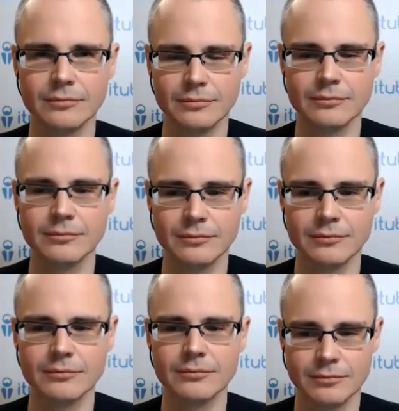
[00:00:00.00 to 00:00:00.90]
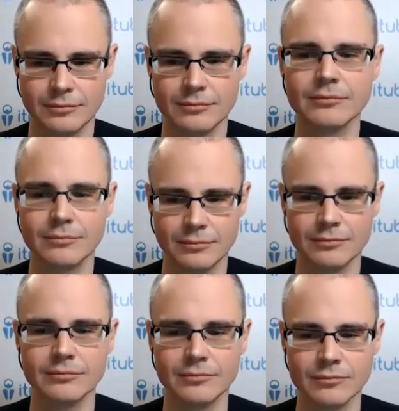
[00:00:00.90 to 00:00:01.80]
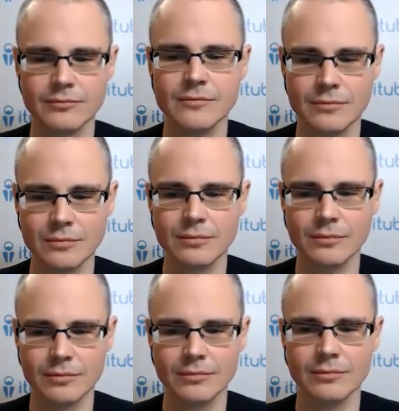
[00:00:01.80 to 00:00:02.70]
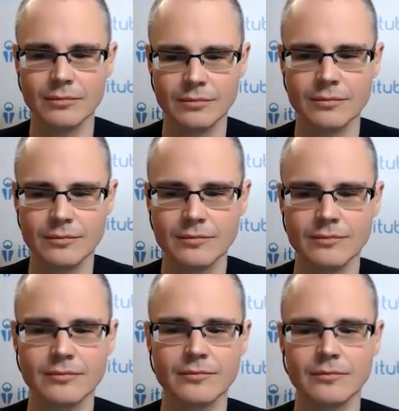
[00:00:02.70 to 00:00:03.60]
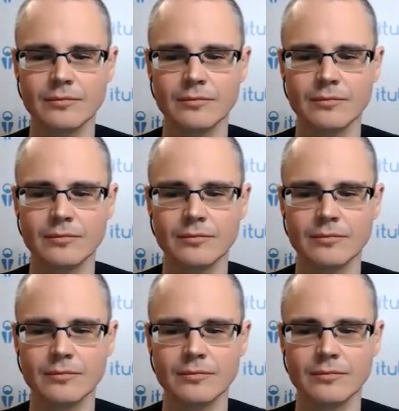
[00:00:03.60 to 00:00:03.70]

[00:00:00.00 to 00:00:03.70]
The person shown says nothing.